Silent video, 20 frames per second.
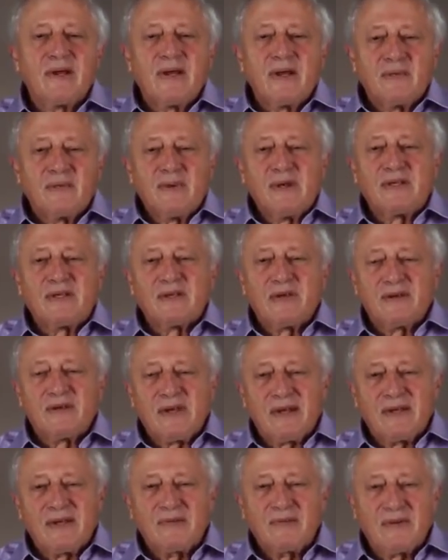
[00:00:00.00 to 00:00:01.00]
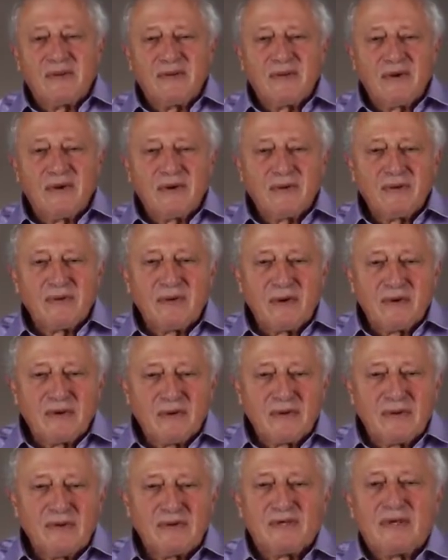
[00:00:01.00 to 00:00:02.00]
weeks on end with no
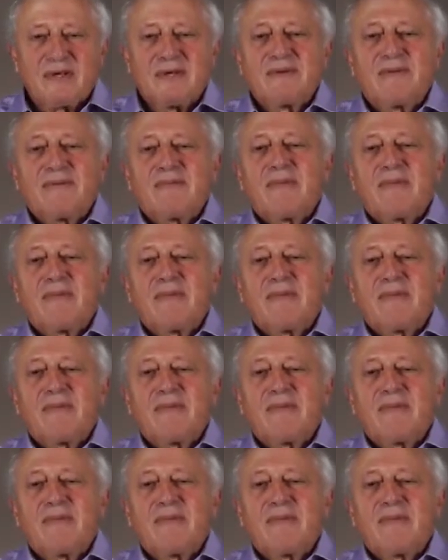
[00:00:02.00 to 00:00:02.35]
conclusion,